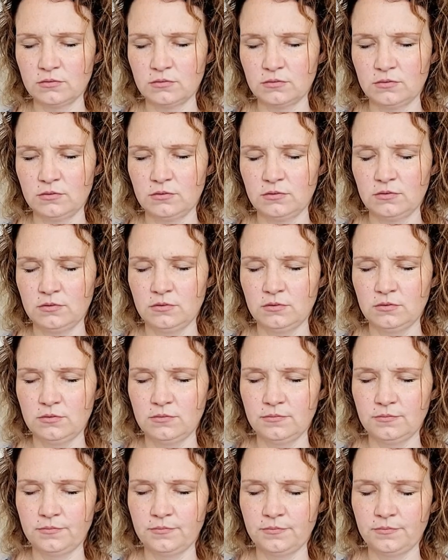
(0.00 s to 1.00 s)

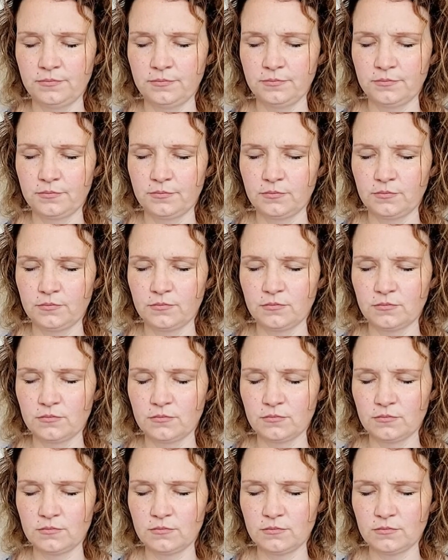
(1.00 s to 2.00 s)

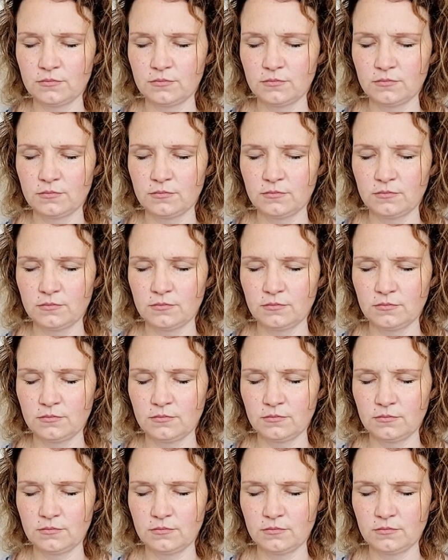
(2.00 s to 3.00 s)

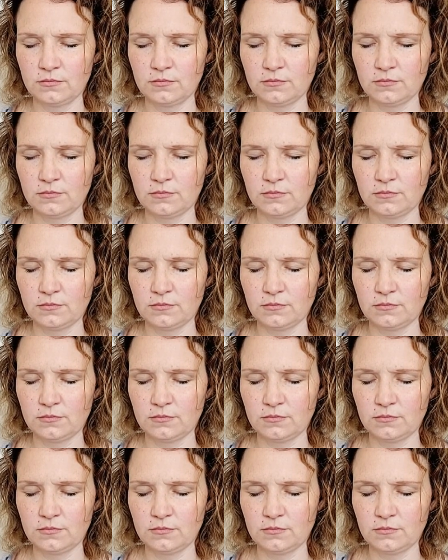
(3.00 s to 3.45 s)
(no one is talking)